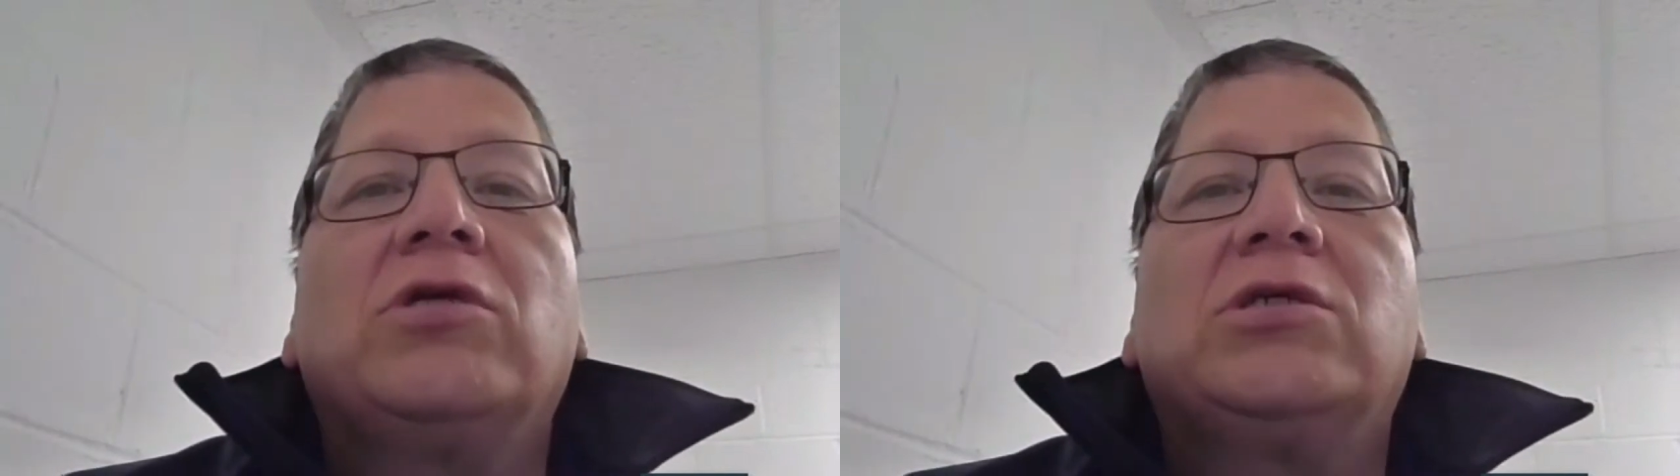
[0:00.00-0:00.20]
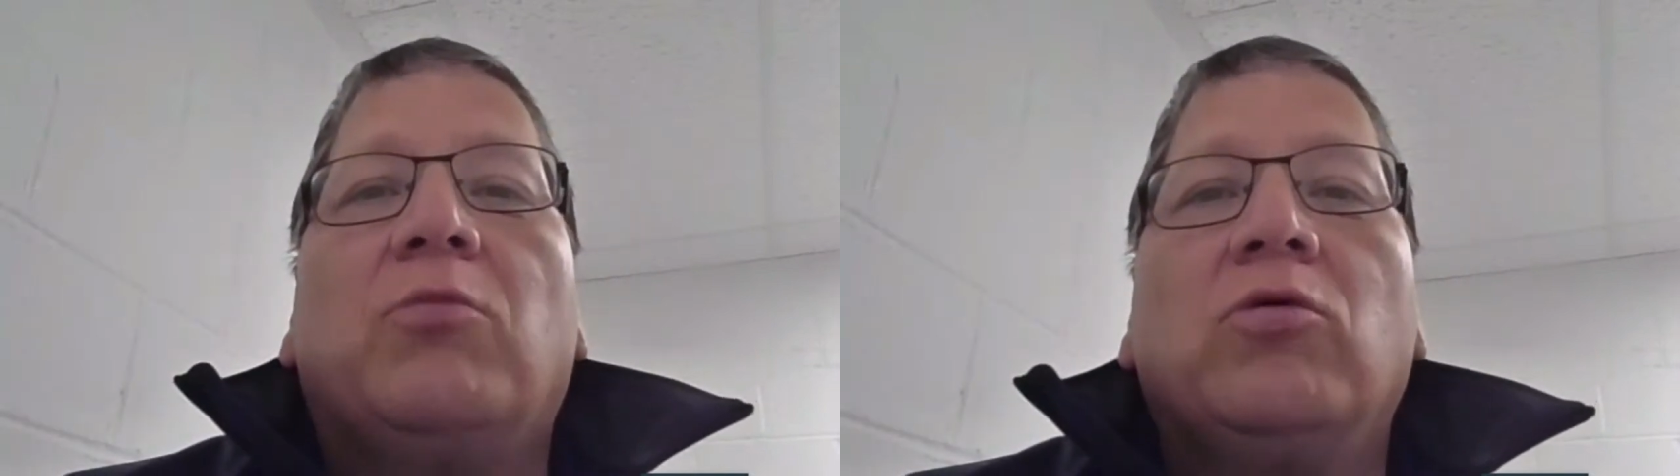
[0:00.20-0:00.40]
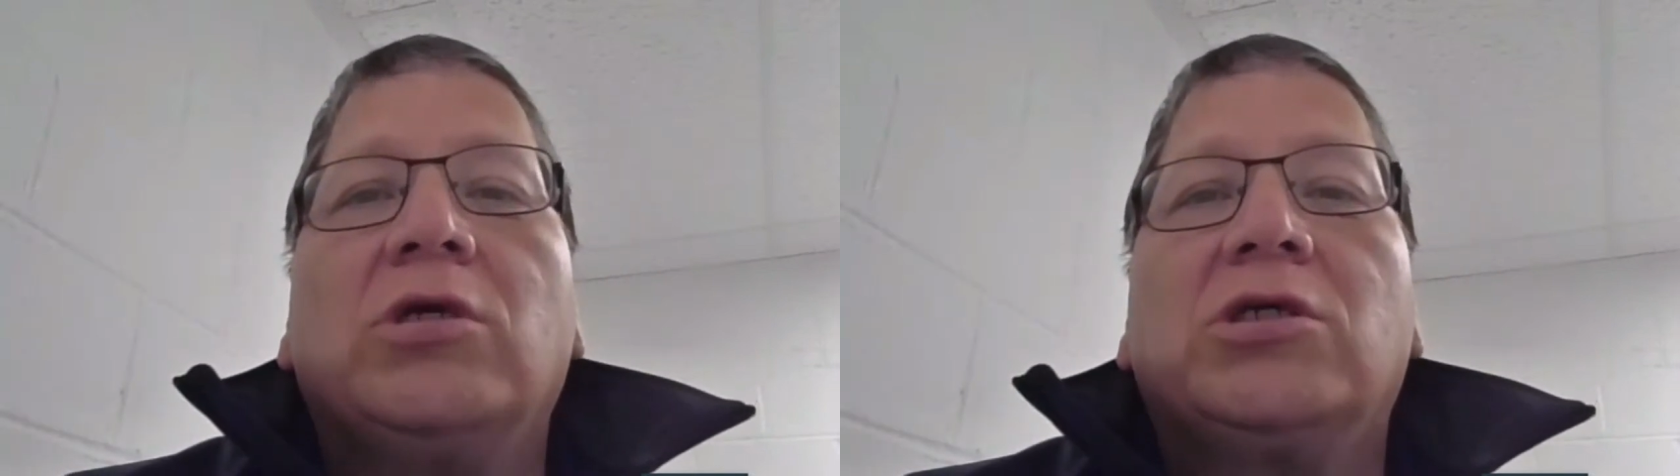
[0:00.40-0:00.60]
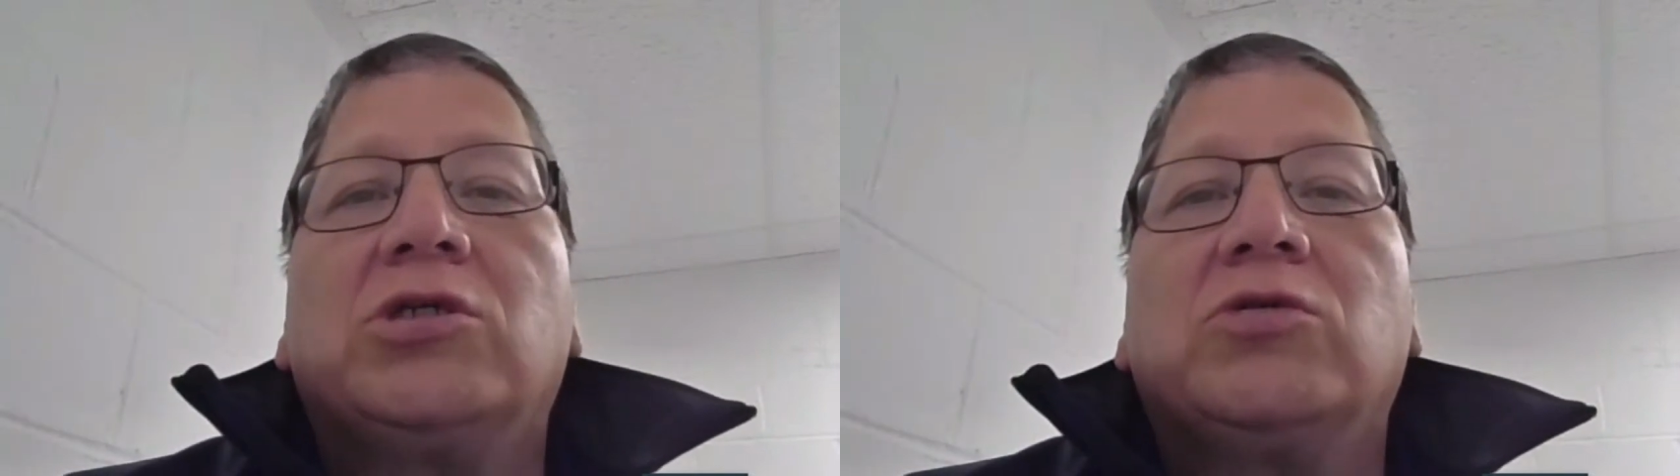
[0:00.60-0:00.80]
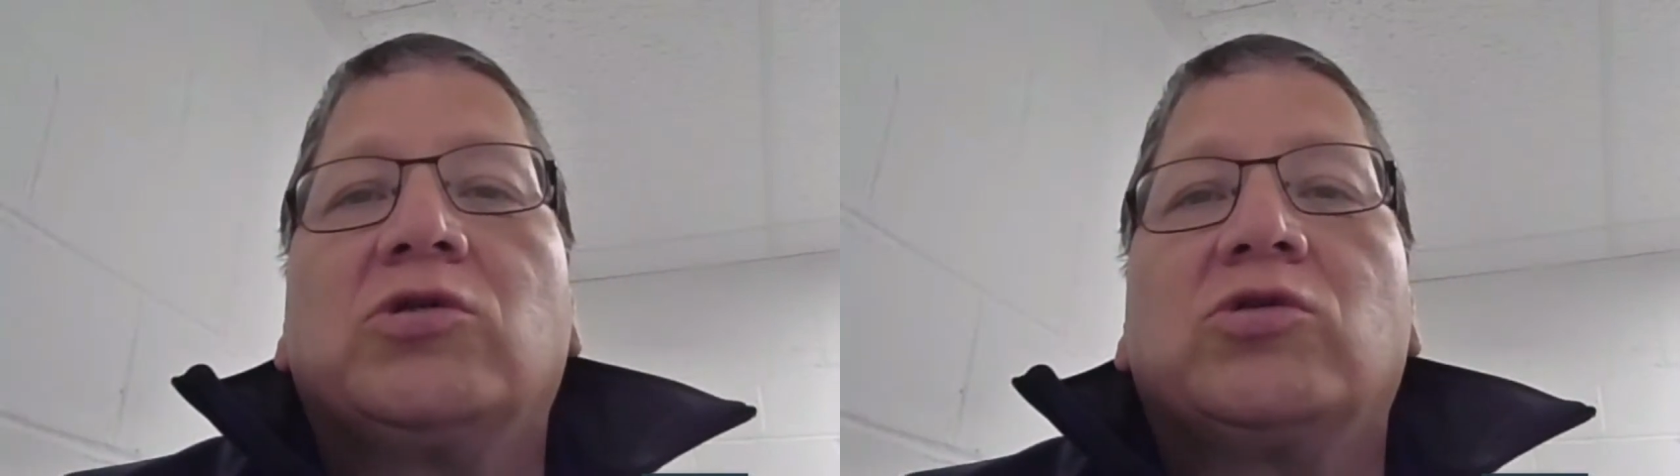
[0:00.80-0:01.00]
these mold
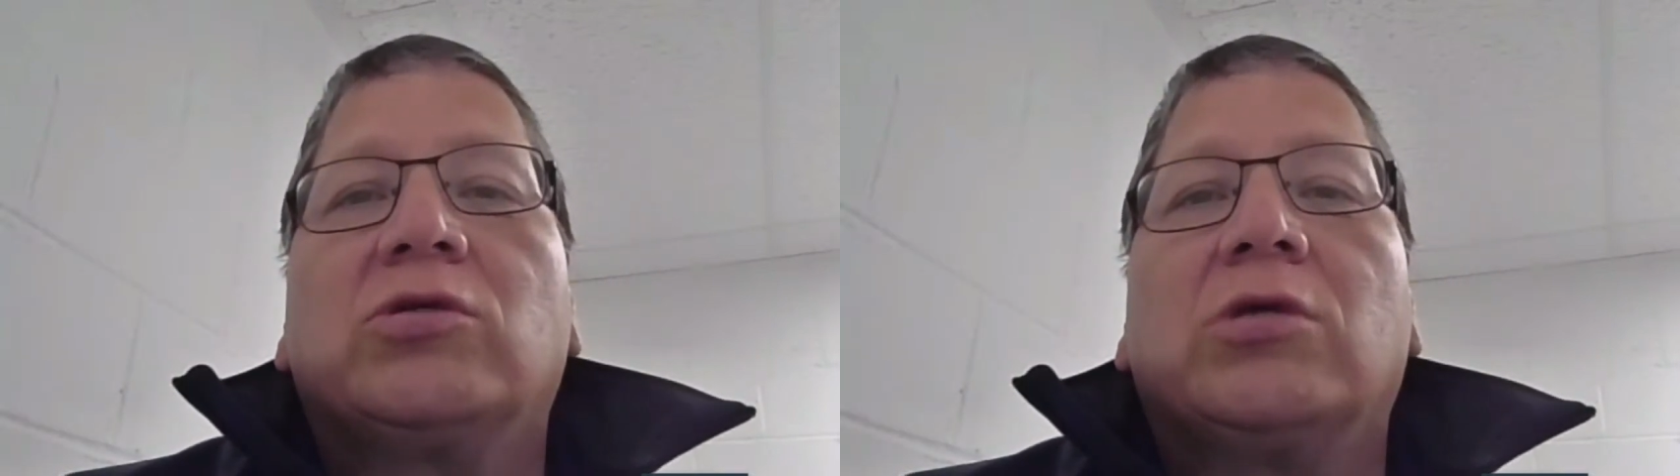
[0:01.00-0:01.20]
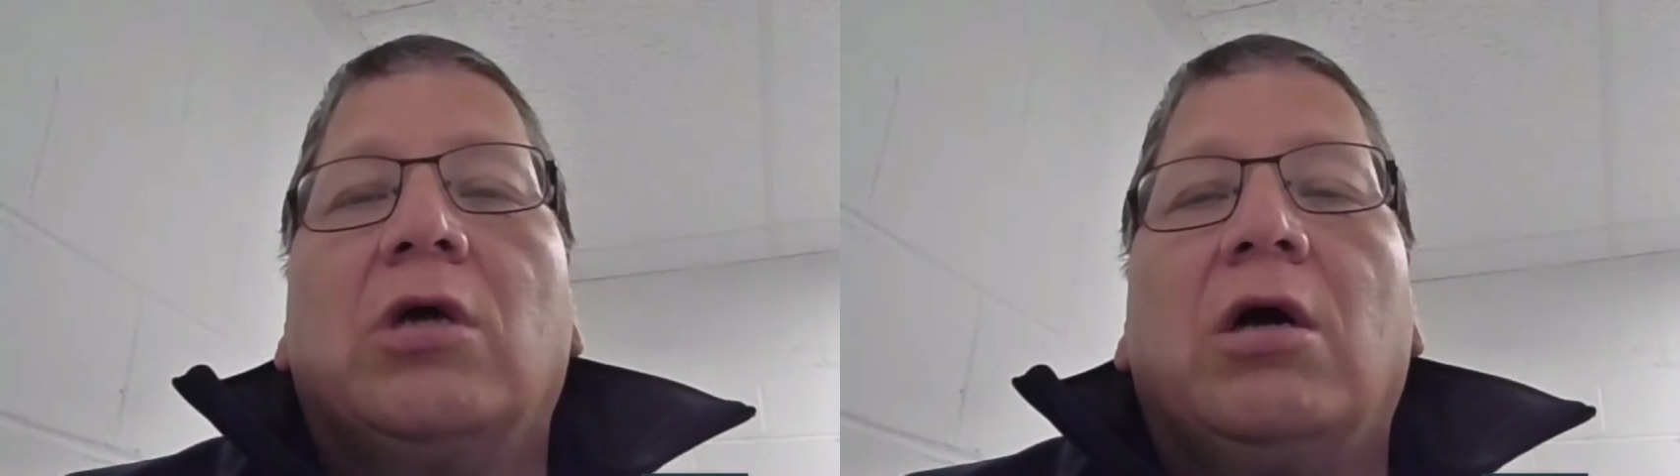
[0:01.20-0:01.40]
issues,